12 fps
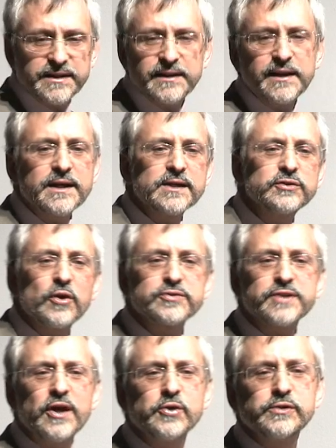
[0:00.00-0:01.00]
see here
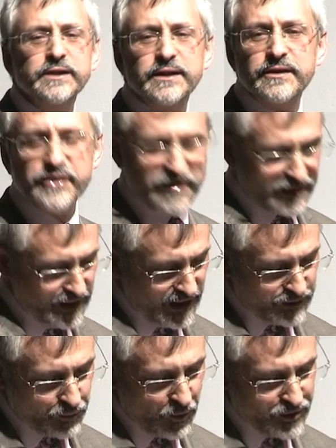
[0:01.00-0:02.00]
not only the
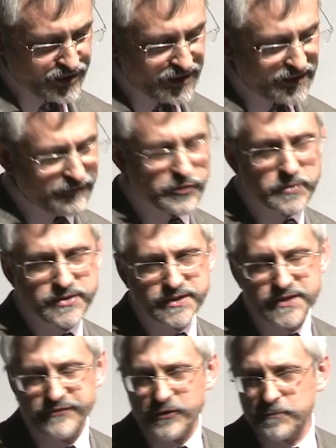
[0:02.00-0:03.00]
Edwardian
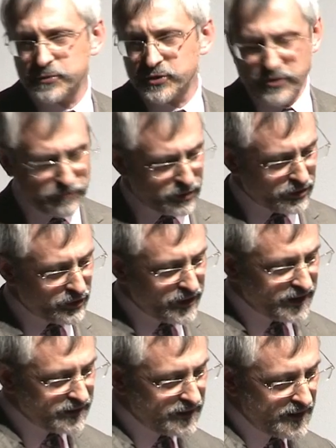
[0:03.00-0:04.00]
influences from Brook
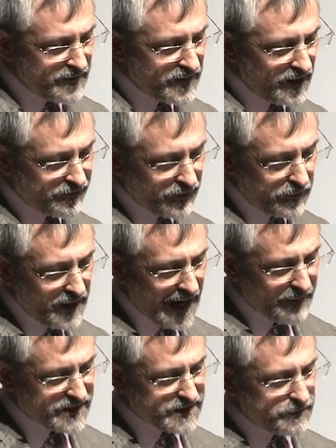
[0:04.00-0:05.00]
Green and from
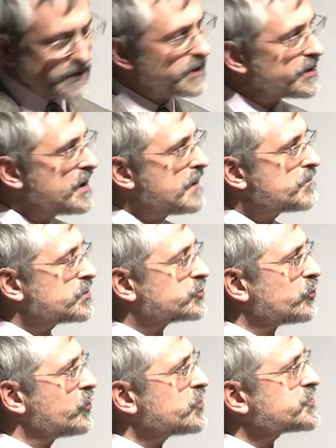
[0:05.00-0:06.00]
Hammersmith,
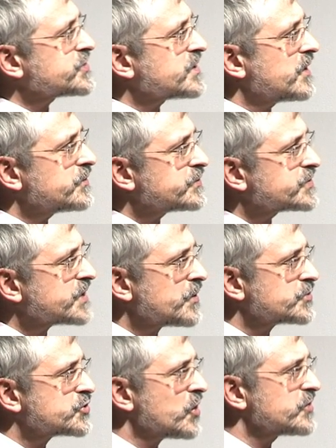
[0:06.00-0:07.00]
but also,
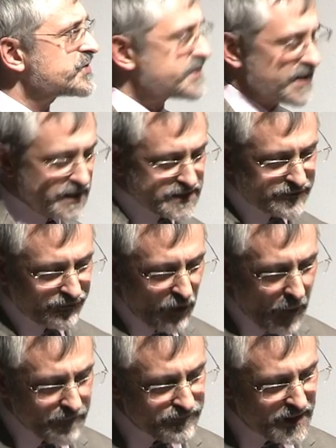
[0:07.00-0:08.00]
so John says,
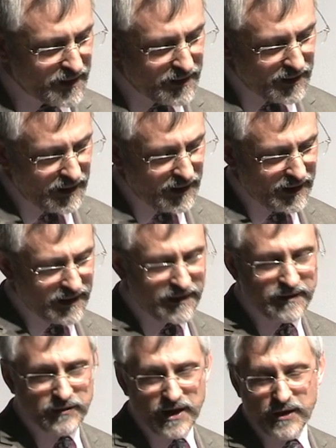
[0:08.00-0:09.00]
from
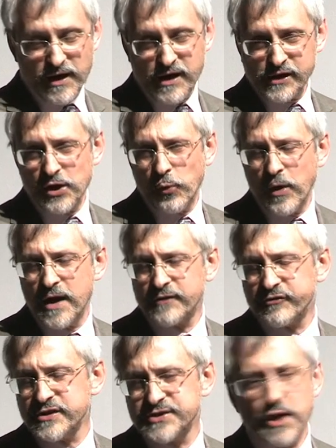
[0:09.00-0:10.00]
earlier
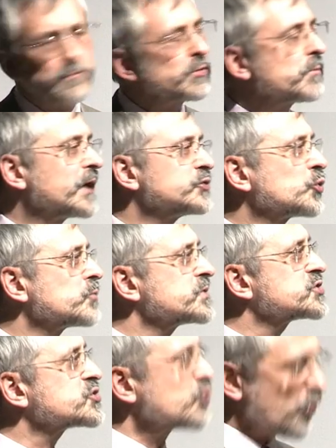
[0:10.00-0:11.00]
work, for example, by
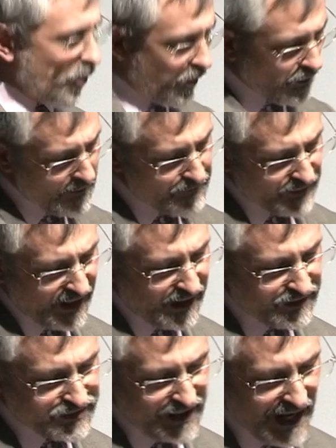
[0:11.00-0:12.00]
Norman Shaw
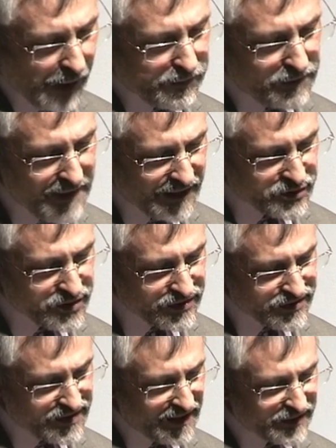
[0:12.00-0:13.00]
at Albert
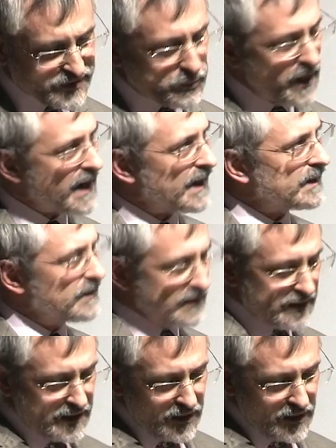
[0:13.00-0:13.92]
Mansions and elsewhere.